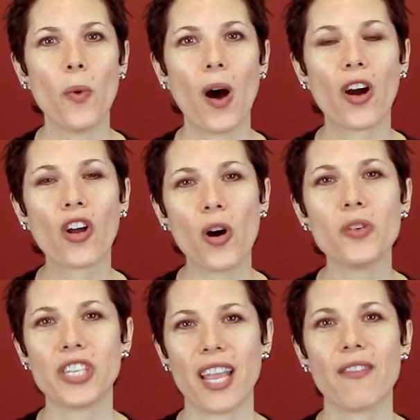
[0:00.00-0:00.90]
our
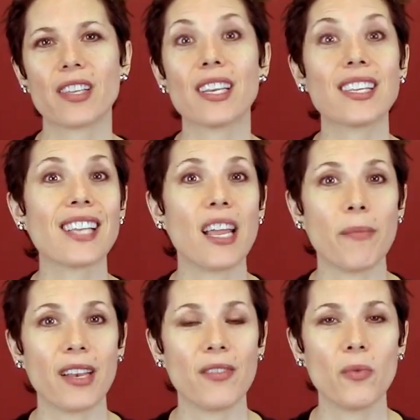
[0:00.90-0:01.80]
coach gave us an
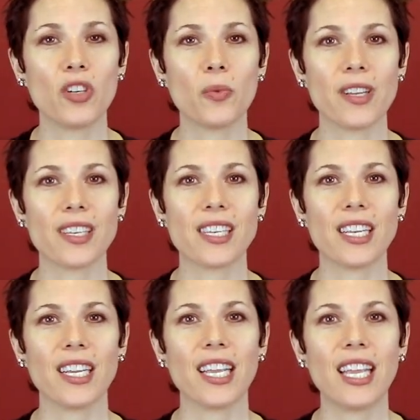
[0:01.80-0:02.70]
assignment, which was
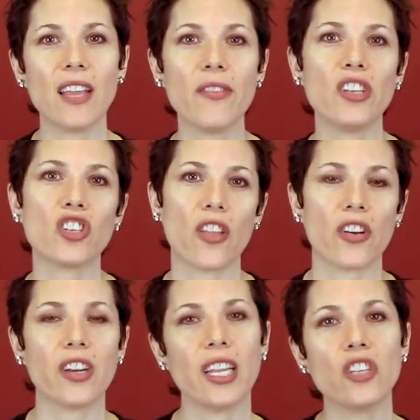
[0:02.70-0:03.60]
to give each
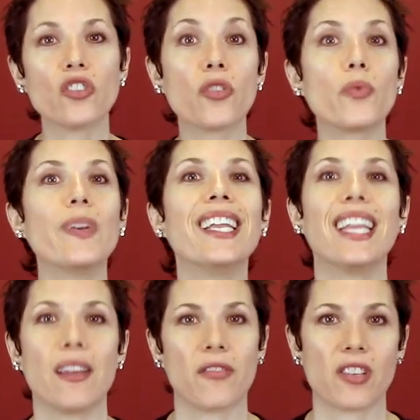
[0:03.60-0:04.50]
other each three
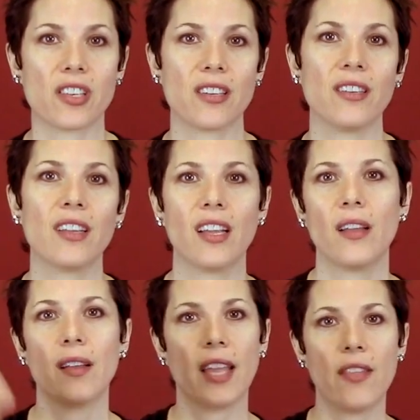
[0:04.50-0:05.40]
gifts
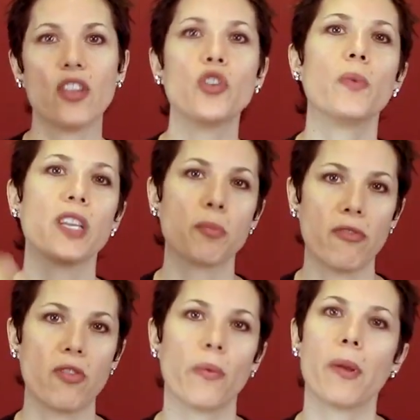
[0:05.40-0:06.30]
in the two weeks
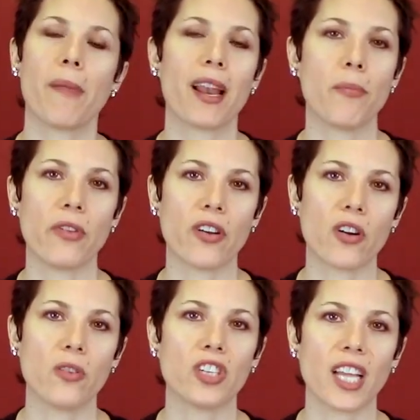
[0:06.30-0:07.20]
before we met up with our
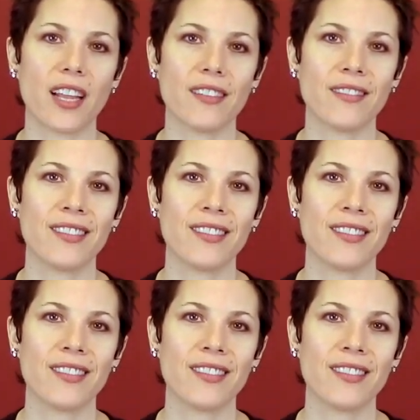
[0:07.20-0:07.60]
coach again.